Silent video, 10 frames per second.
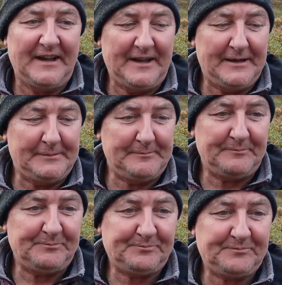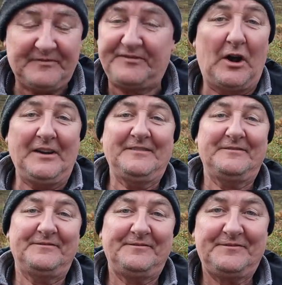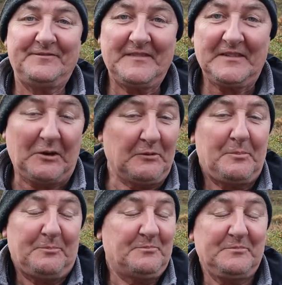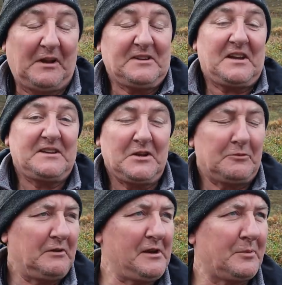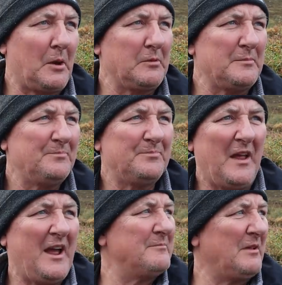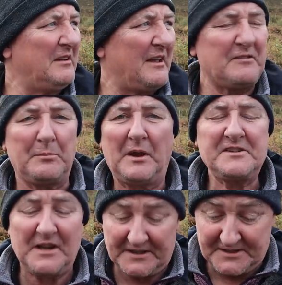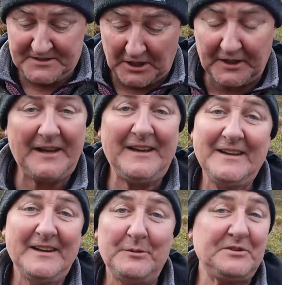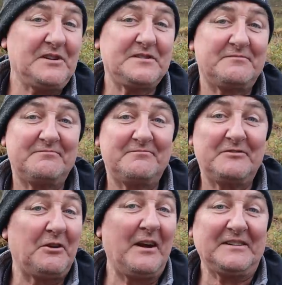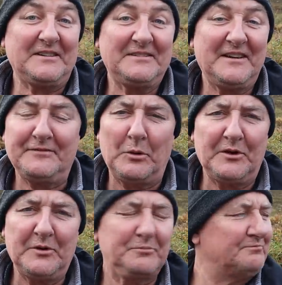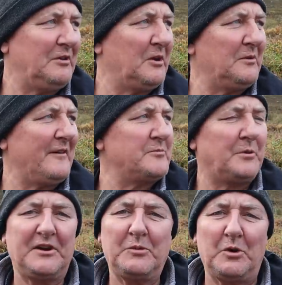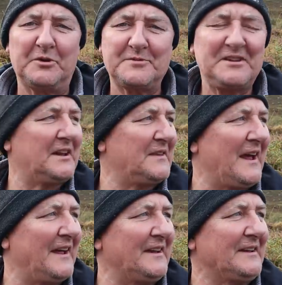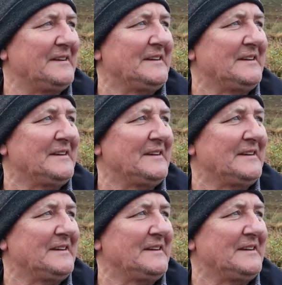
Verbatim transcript: Um, fine. Not like I say, it's not really a problem. And they left the place nice and tidy, which is great. If only the, you know everybody in the world was like that, eh?